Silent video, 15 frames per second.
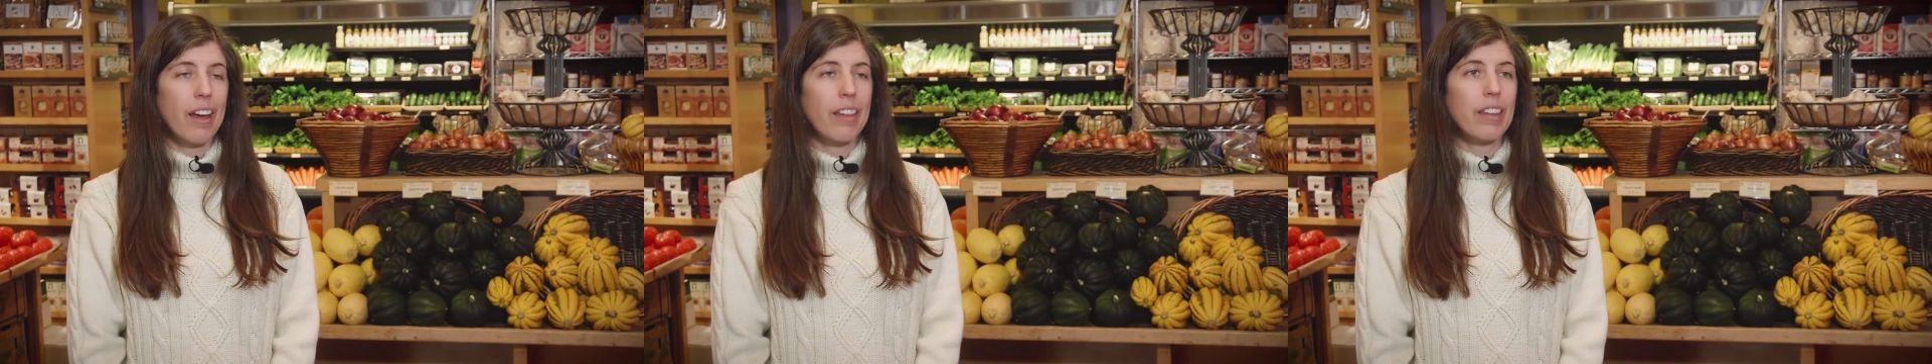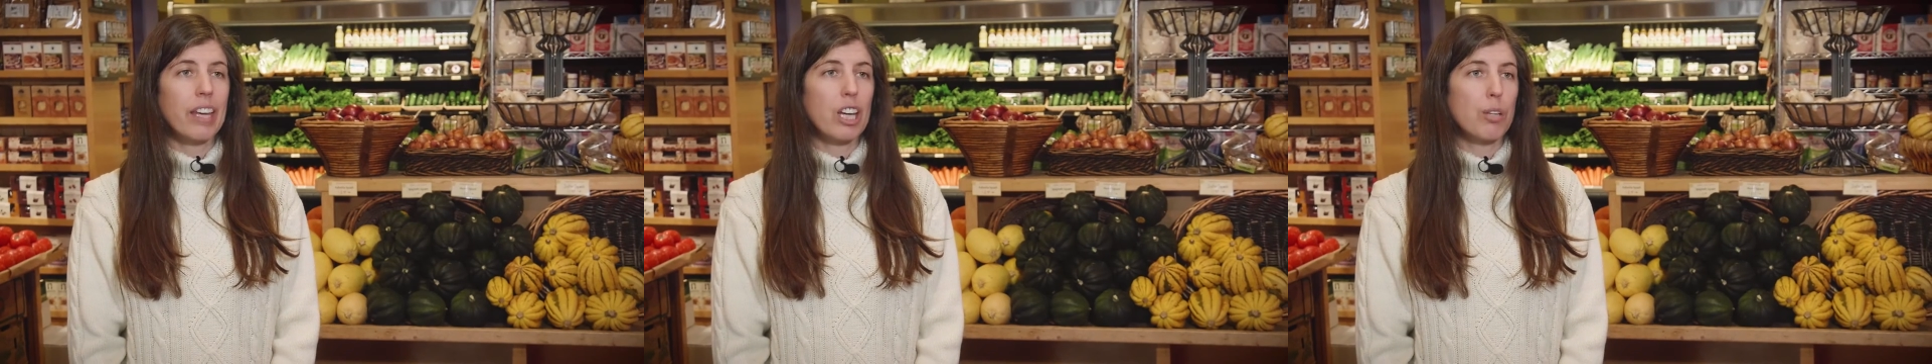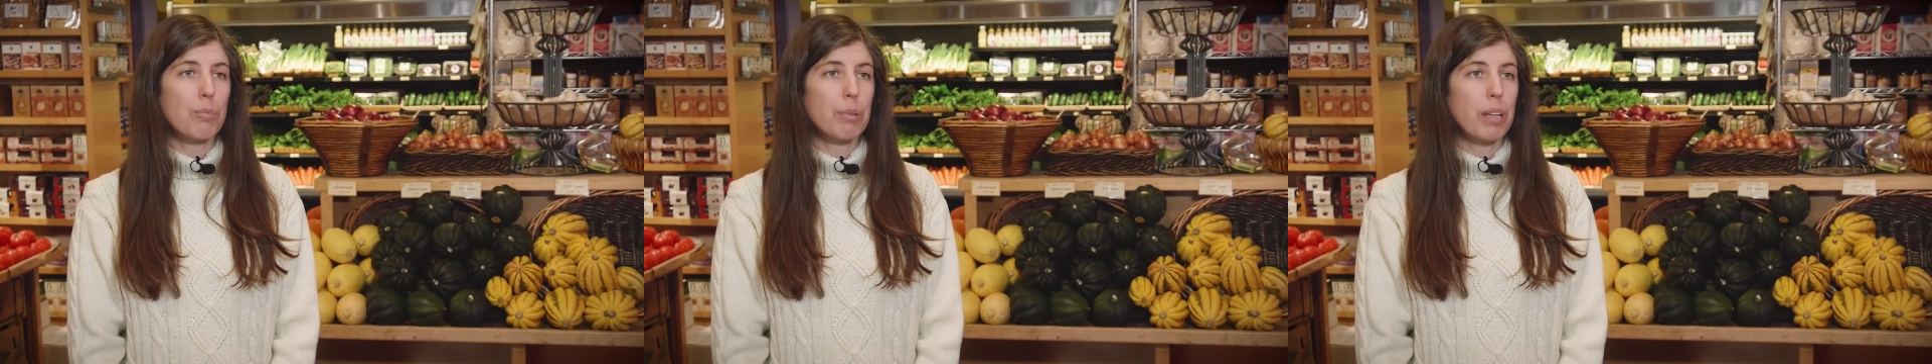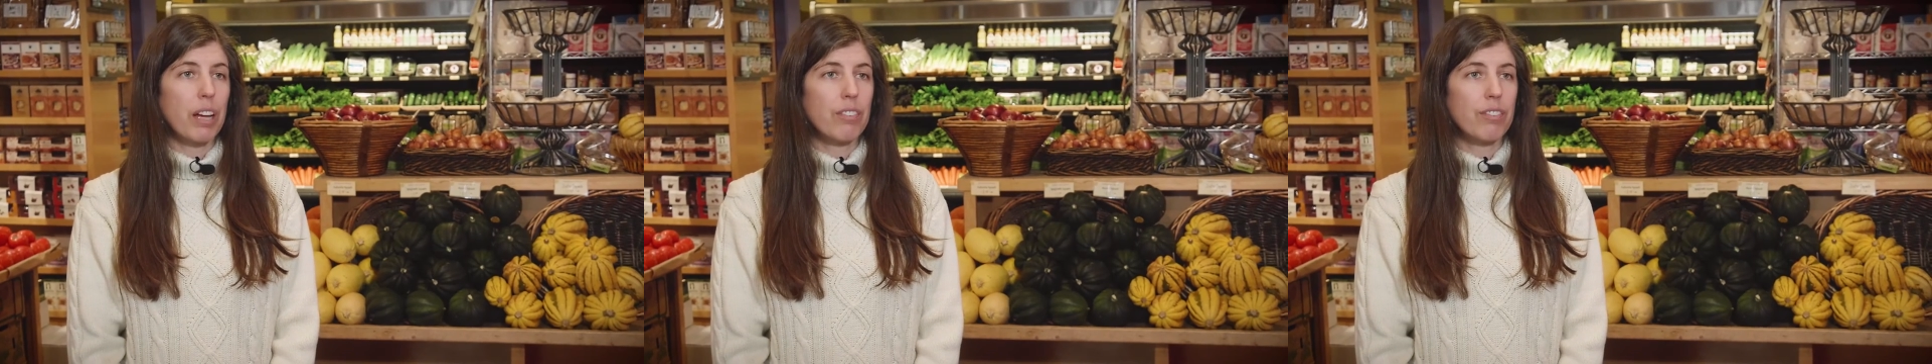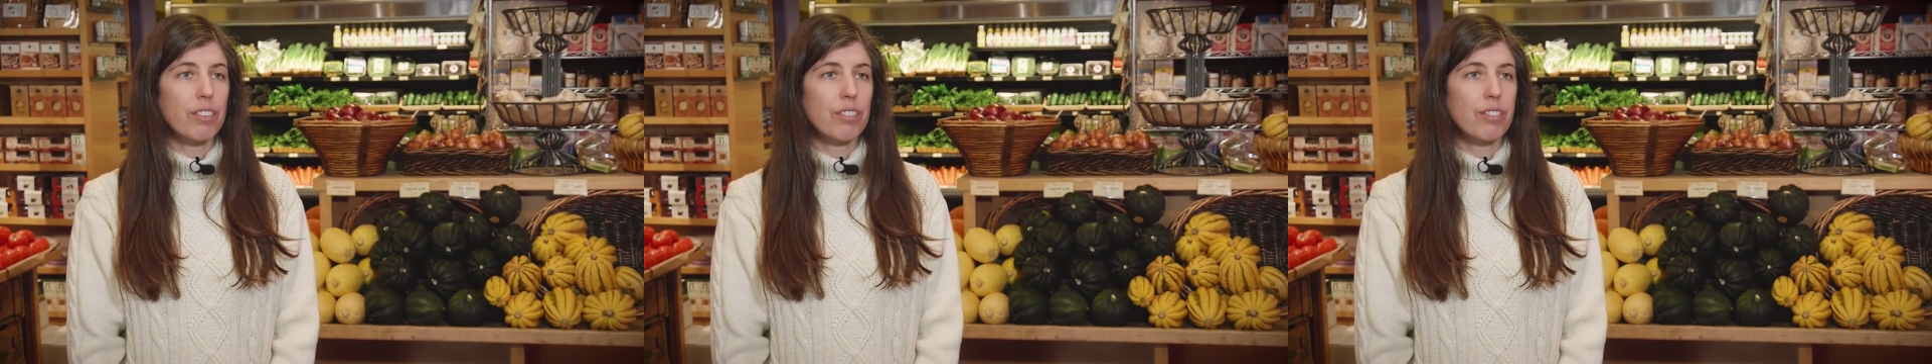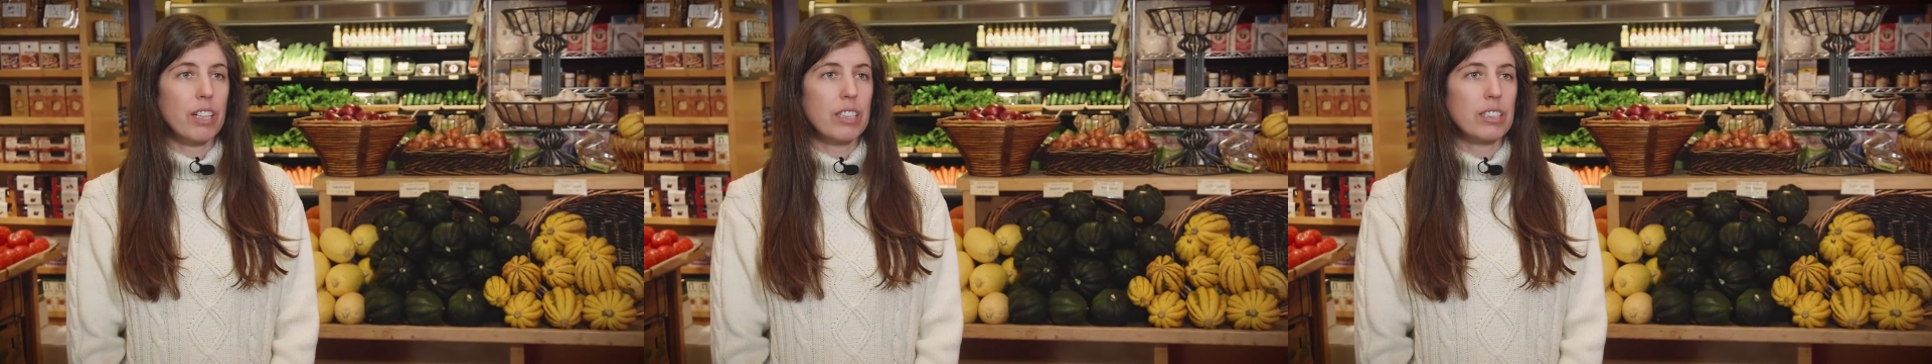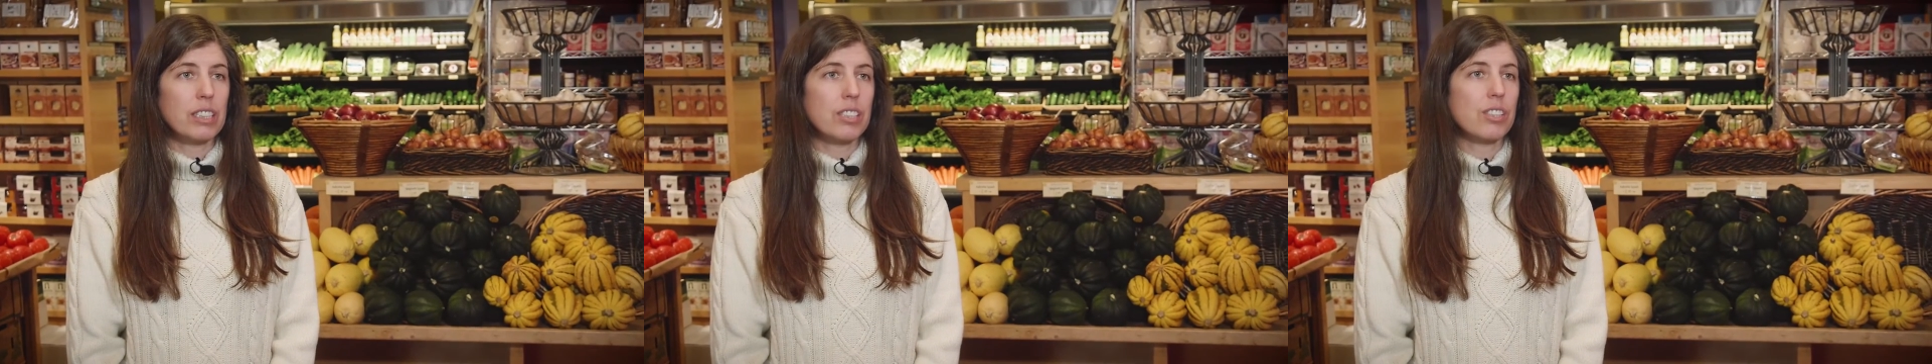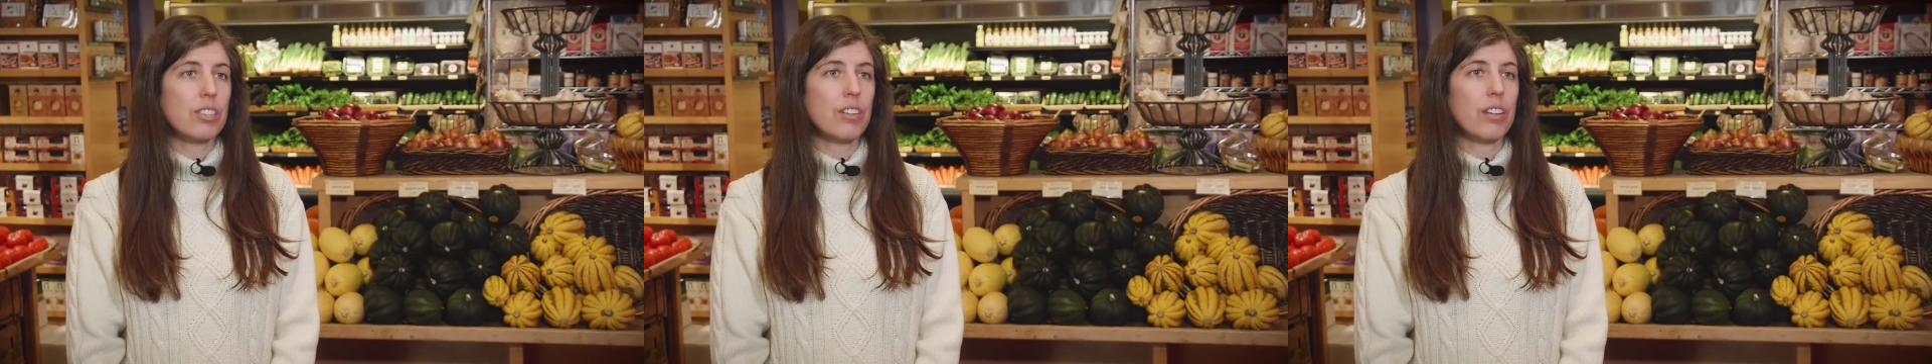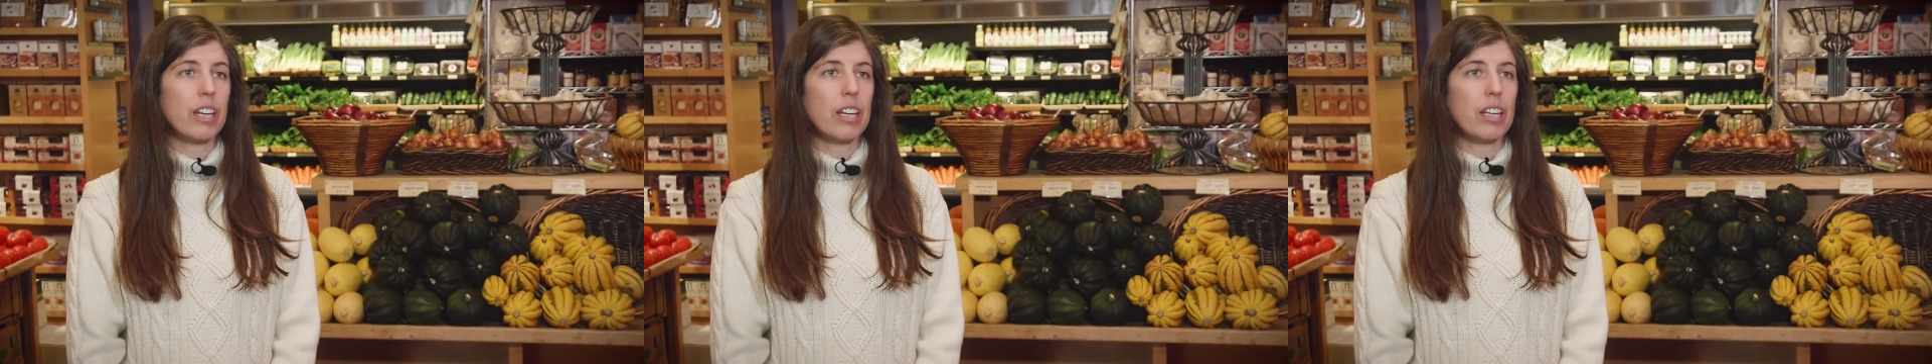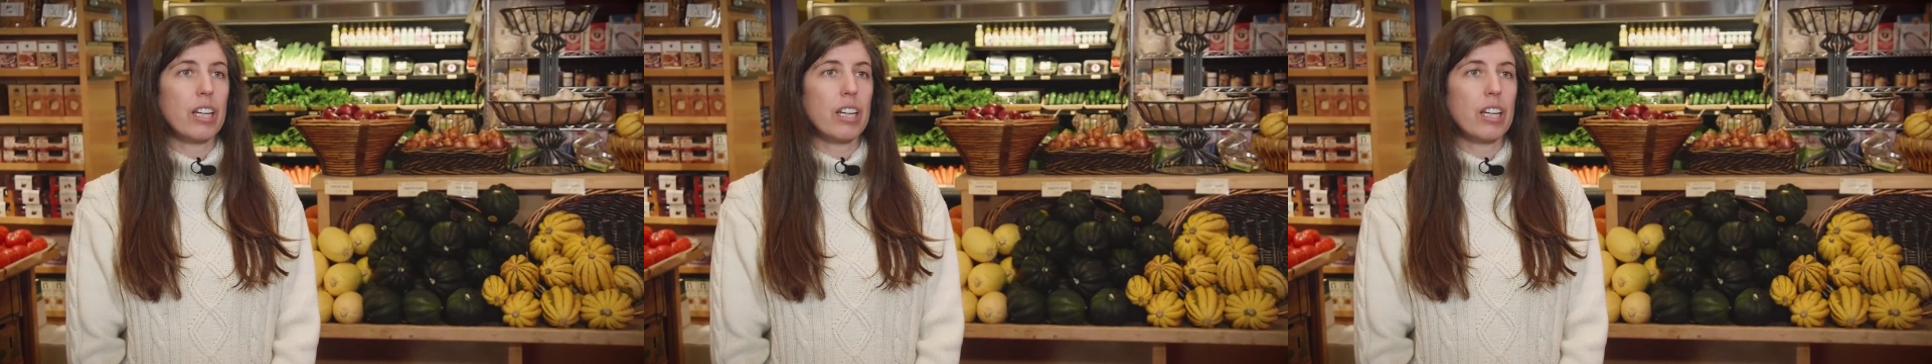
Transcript: And they can apply for funding so they